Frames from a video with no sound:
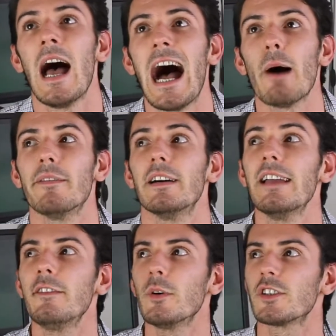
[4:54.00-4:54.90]
However,
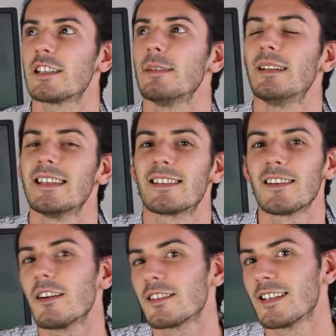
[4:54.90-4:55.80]
if you are just simply
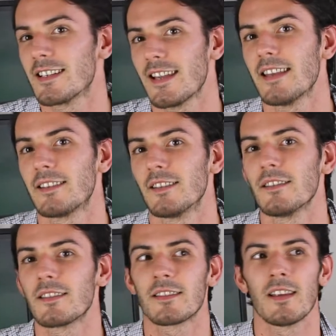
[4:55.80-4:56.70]
starting a
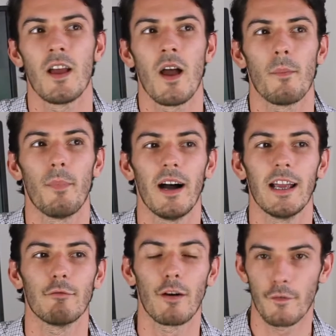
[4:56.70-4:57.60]
sentence
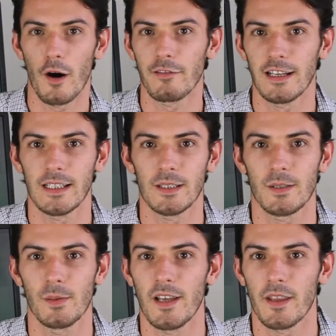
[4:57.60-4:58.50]
by referring
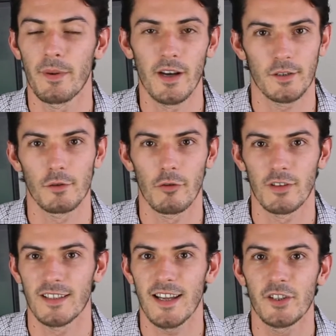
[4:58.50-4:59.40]
to another person or
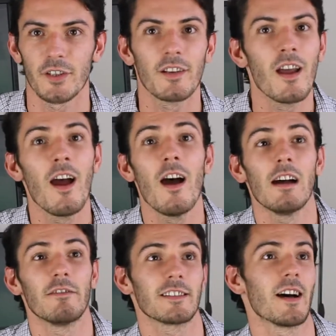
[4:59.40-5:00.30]
organisation,
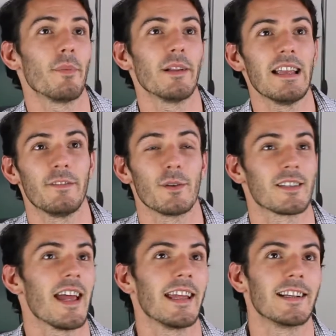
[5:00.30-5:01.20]
For example, if you're
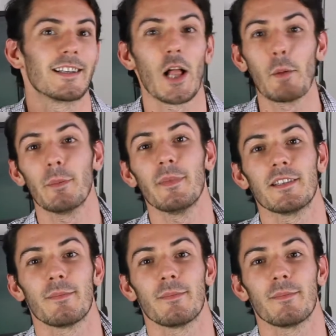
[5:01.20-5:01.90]
saying Global Music